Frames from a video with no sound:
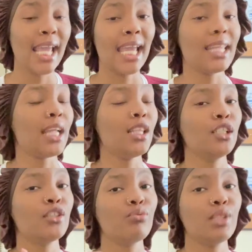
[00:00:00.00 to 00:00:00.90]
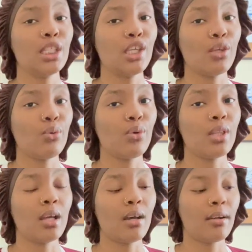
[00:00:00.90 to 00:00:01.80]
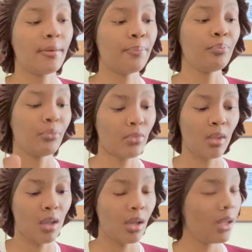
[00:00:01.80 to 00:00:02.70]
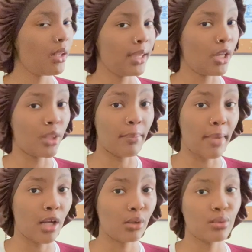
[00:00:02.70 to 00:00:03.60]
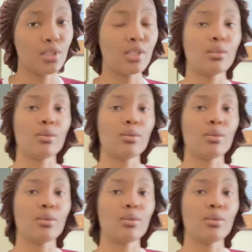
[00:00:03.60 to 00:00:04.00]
and they looked really cute on the um, on the model so